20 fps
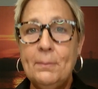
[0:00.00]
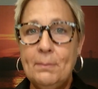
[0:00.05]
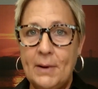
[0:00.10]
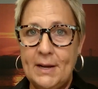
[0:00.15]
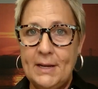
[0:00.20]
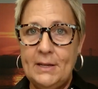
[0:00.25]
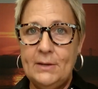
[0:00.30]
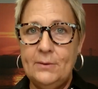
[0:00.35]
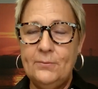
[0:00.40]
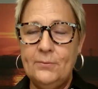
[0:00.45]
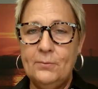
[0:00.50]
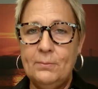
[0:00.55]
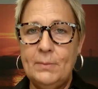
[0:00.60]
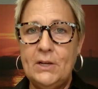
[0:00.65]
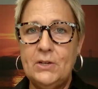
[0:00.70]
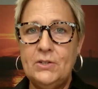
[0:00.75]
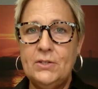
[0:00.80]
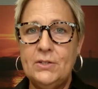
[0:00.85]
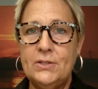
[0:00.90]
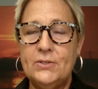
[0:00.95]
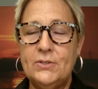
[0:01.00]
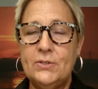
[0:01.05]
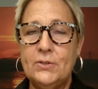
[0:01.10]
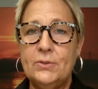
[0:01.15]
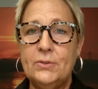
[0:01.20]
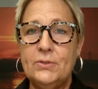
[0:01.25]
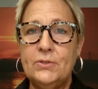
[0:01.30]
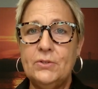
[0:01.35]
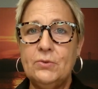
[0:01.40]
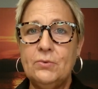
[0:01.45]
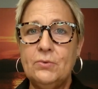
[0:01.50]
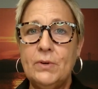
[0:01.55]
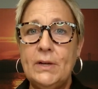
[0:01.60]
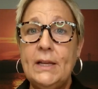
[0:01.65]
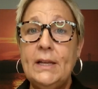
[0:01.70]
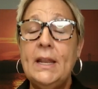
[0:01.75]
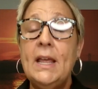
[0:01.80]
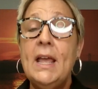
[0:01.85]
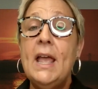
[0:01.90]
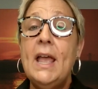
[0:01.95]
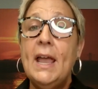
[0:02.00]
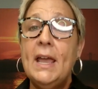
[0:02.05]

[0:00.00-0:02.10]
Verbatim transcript: My information is on the screen.